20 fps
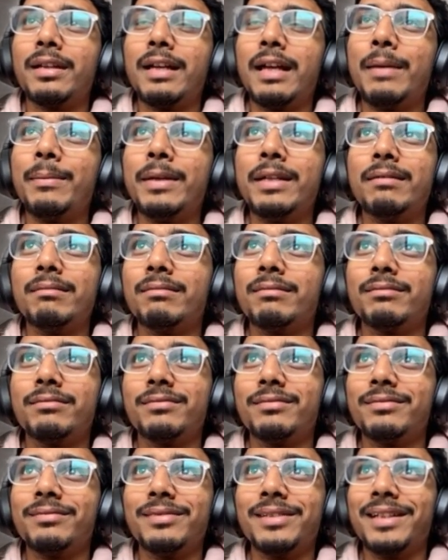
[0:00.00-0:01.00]
I mean,
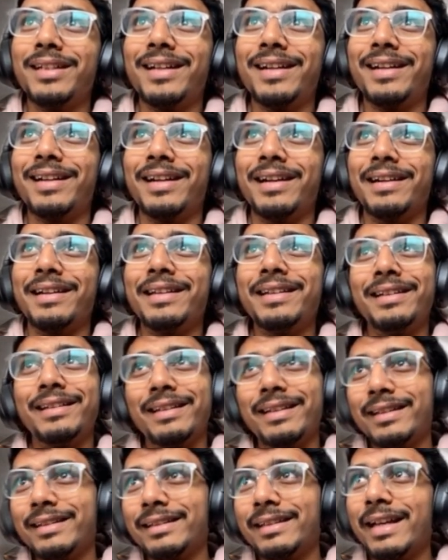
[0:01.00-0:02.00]

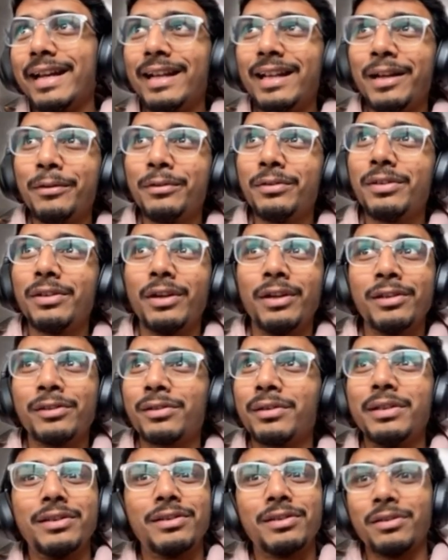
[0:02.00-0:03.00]
in Dalhousie
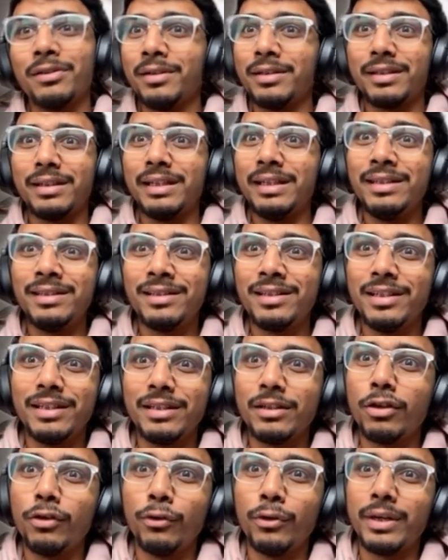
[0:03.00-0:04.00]
also, it's not
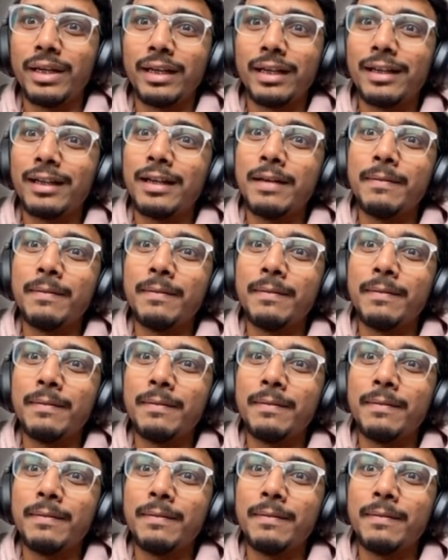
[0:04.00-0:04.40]
easy going.